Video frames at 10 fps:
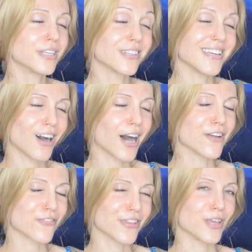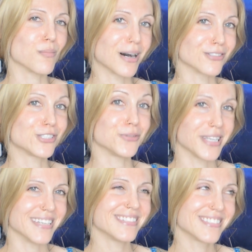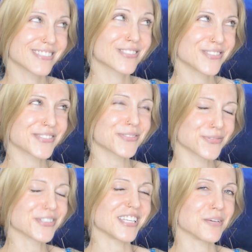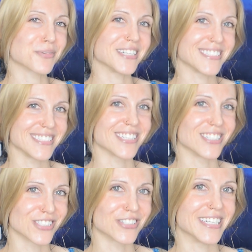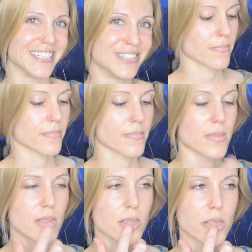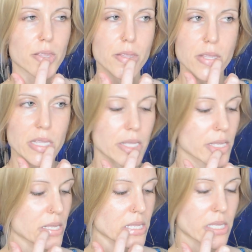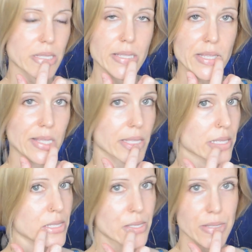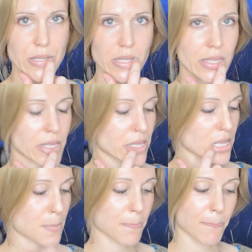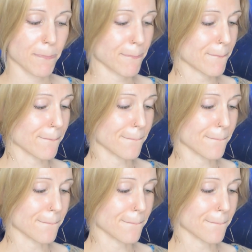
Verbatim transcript: really high for the amount you get. It's really a pricey sunscreen. Mm-mm-mm. Mm-mm. mm